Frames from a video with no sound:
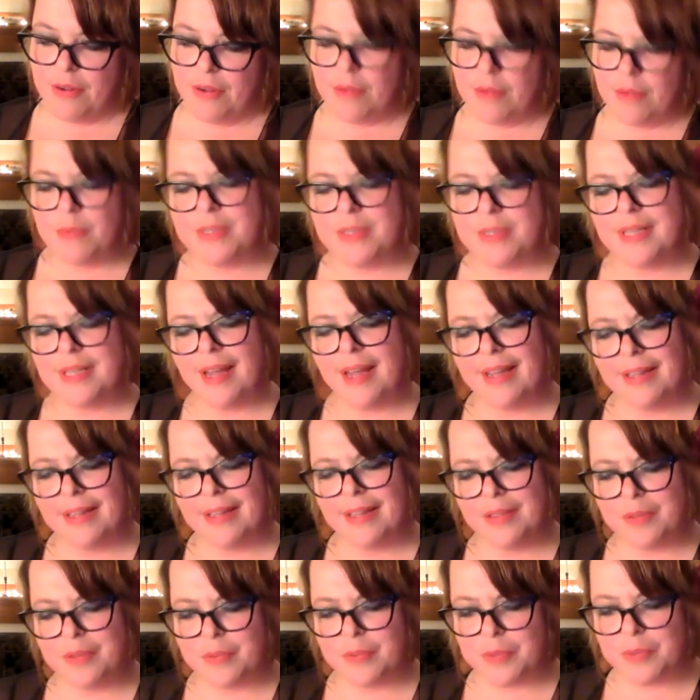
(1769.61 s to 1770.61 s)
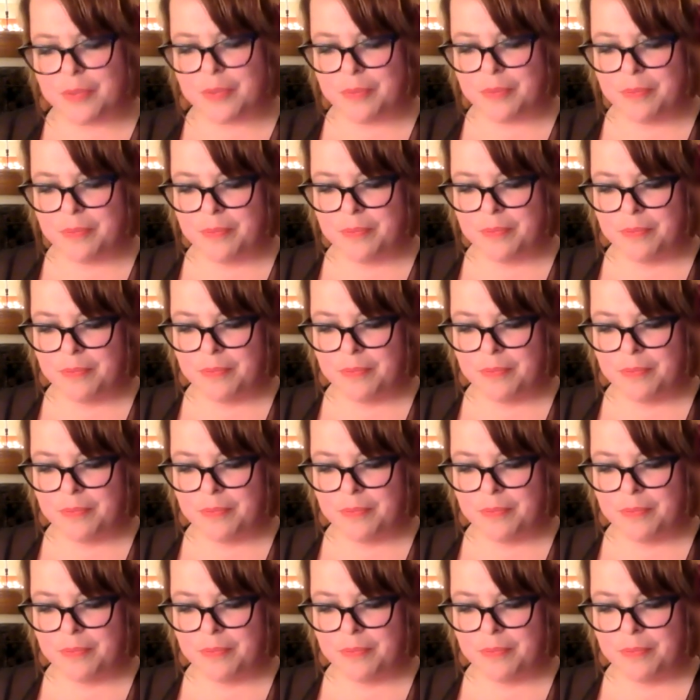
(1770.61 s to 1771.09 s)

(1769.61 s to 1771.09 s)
Was I in the room?